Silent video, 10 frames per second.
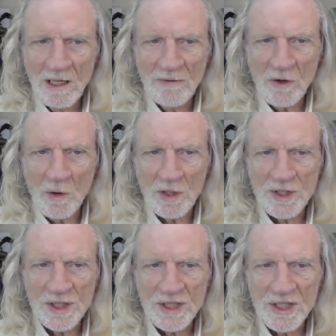Of
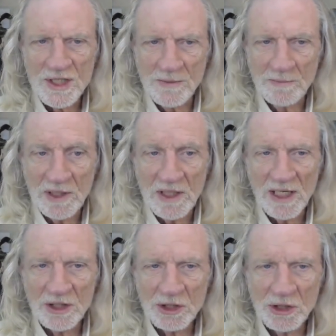course, this is simply
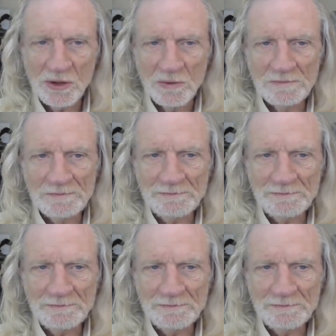not true.